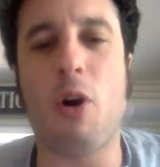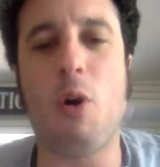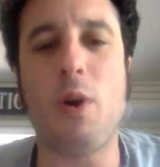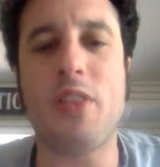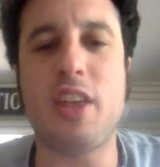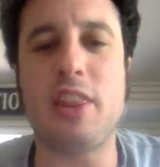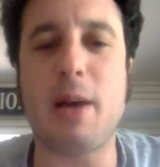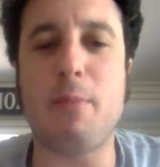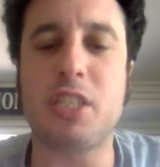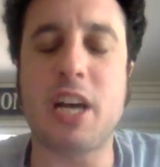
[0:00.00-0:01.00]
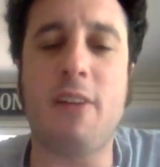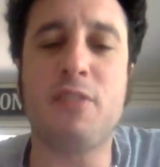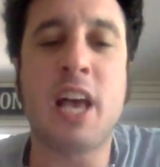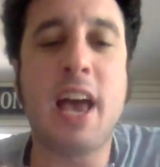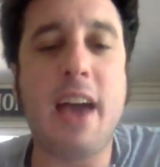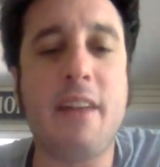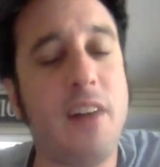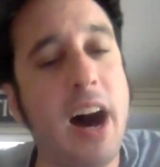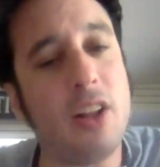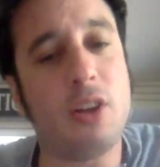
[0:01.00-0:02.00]
whole within themselves and
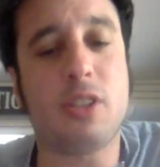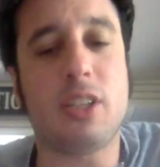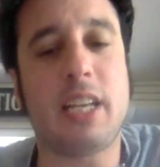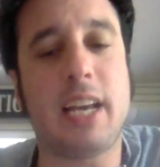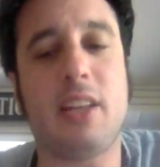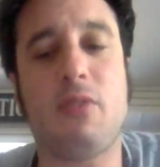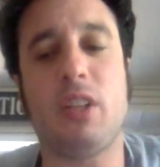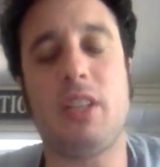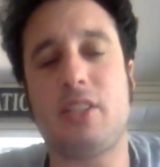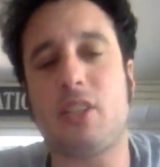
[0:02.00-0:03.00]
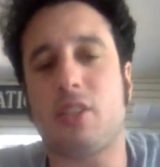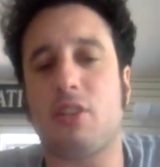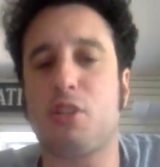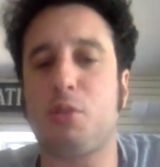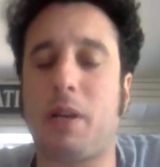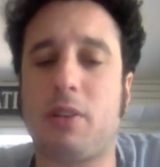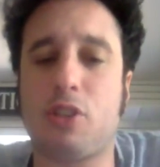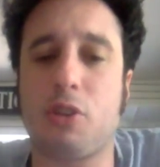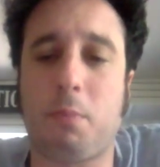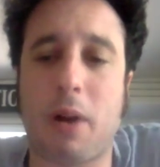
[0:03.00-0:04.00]
follows a daily religious or
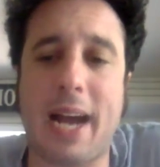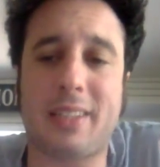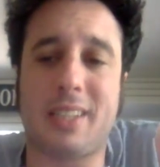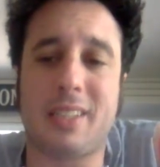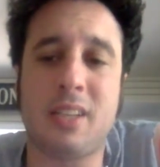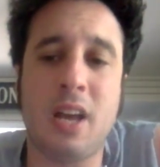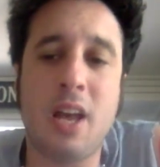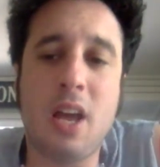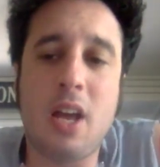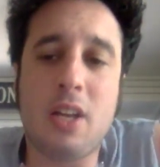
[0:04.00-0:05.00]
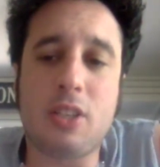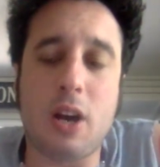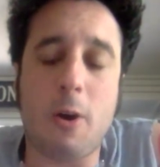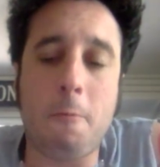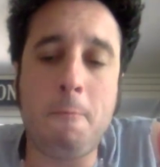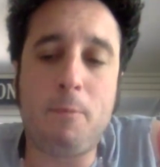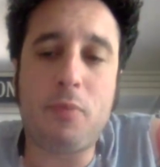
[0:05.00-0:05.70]
spiritual practice. So